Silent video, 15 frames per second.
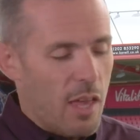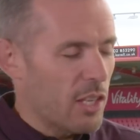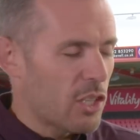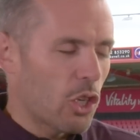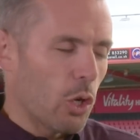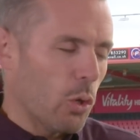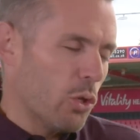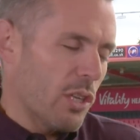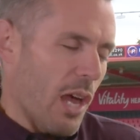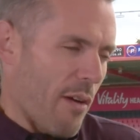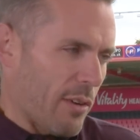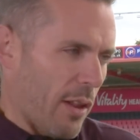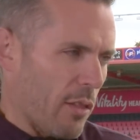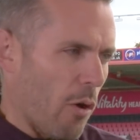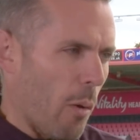uh, it's huge to
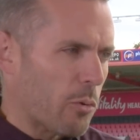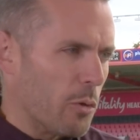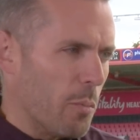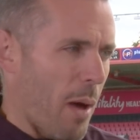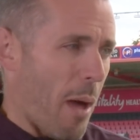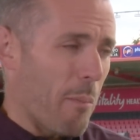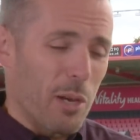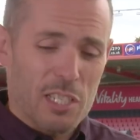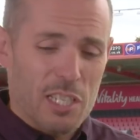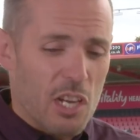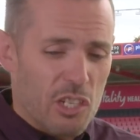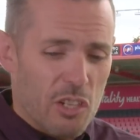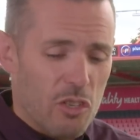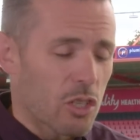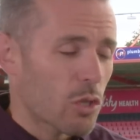have another option back because
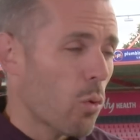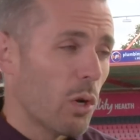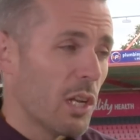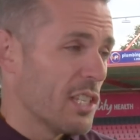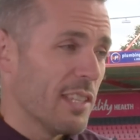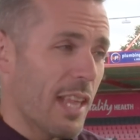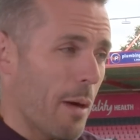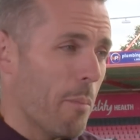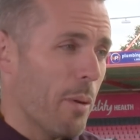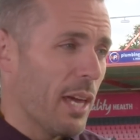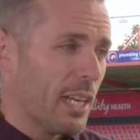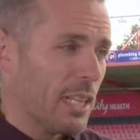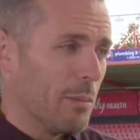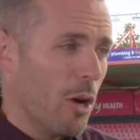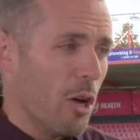actually the squad isn't that
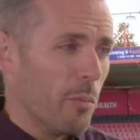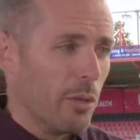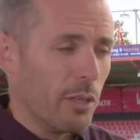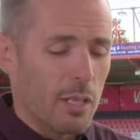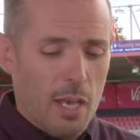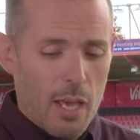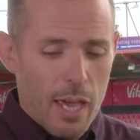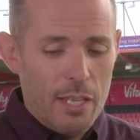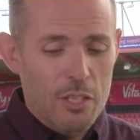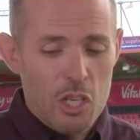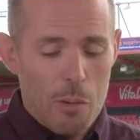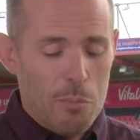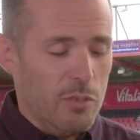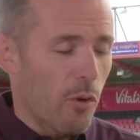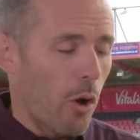big at the moment in
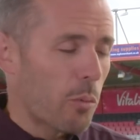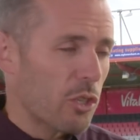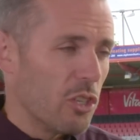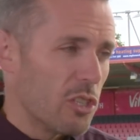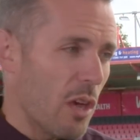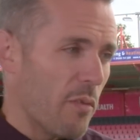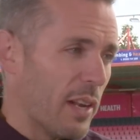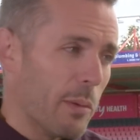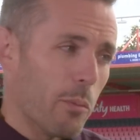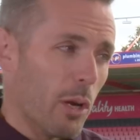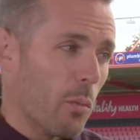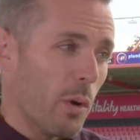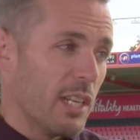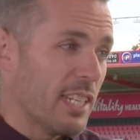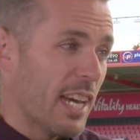terms of options. So if
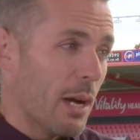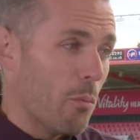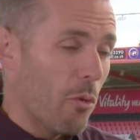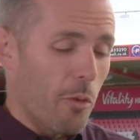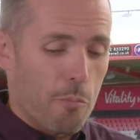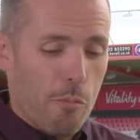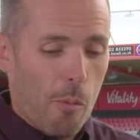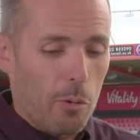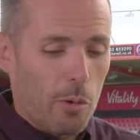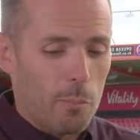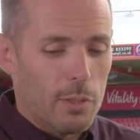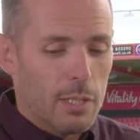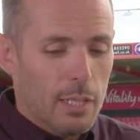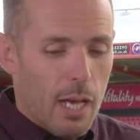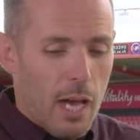anybody went down with a
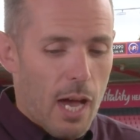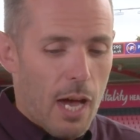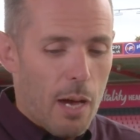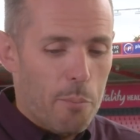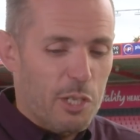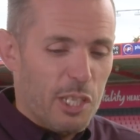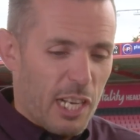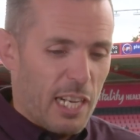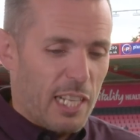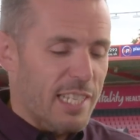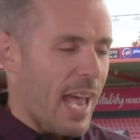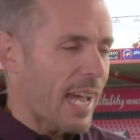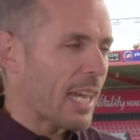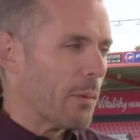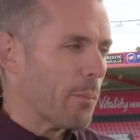problem, uh, particularly an
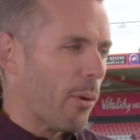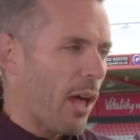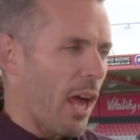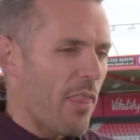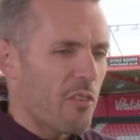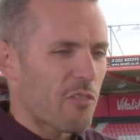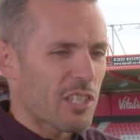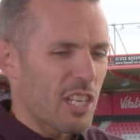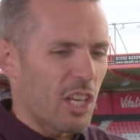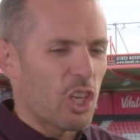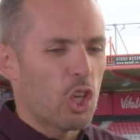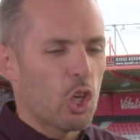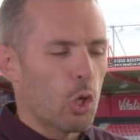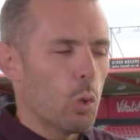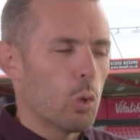attacking player, there isn't a
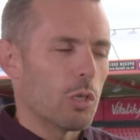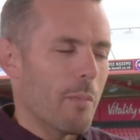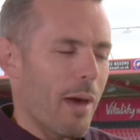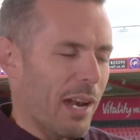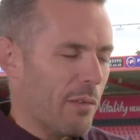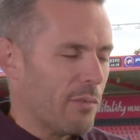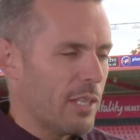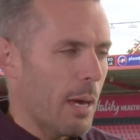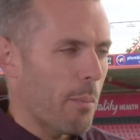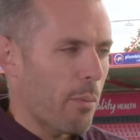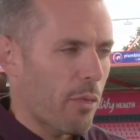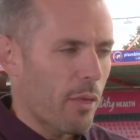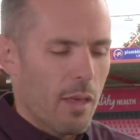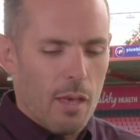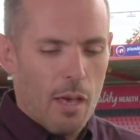huge amount of
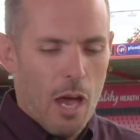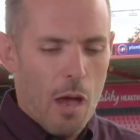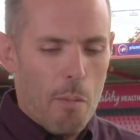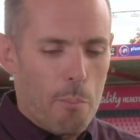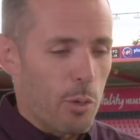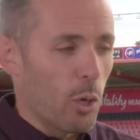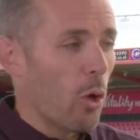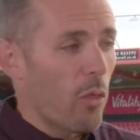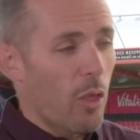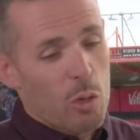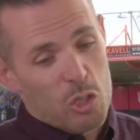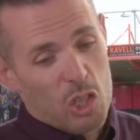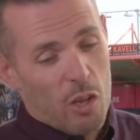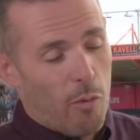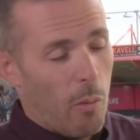depth um, beyond
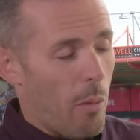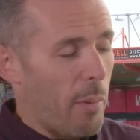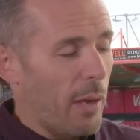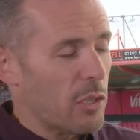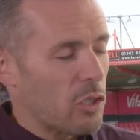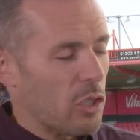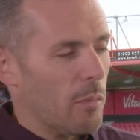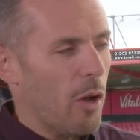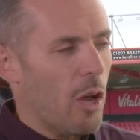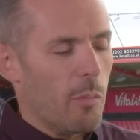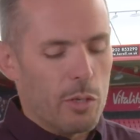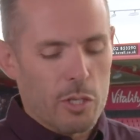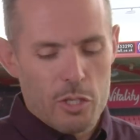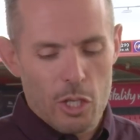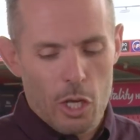those that are on the bench at the
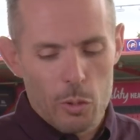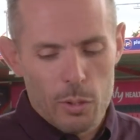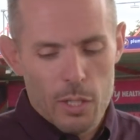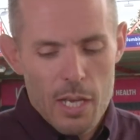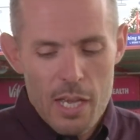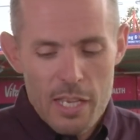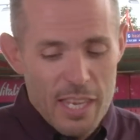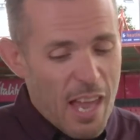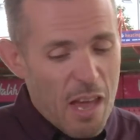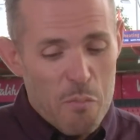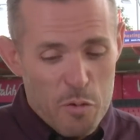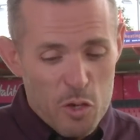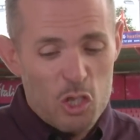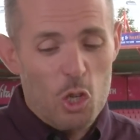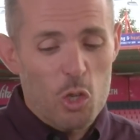moment. So yeah,
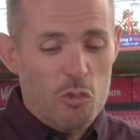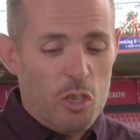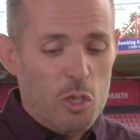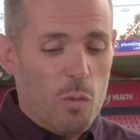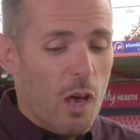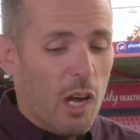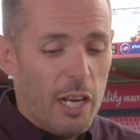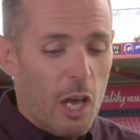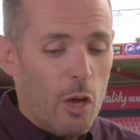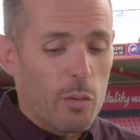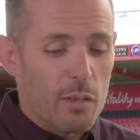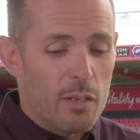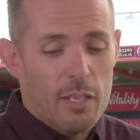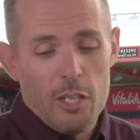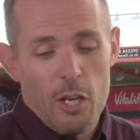and for Junior as well, I know
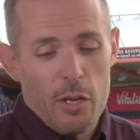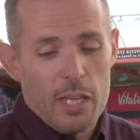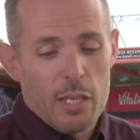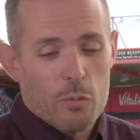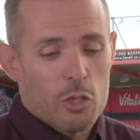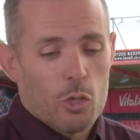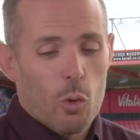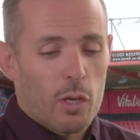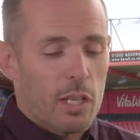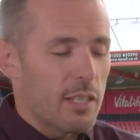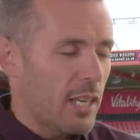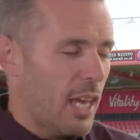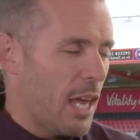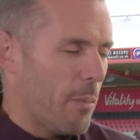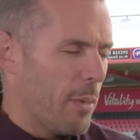you know he
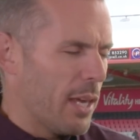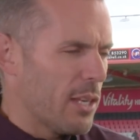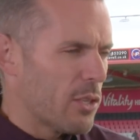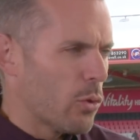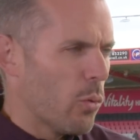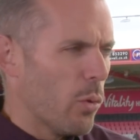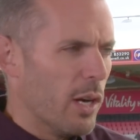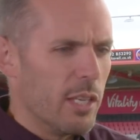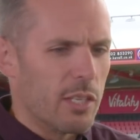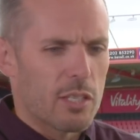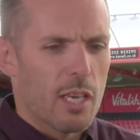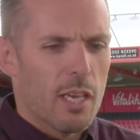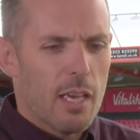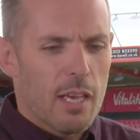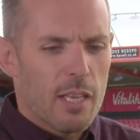talking to him, he's
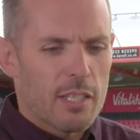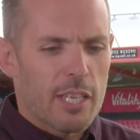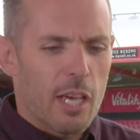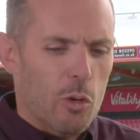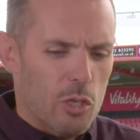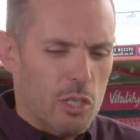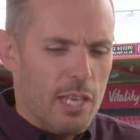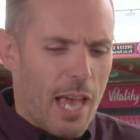always tells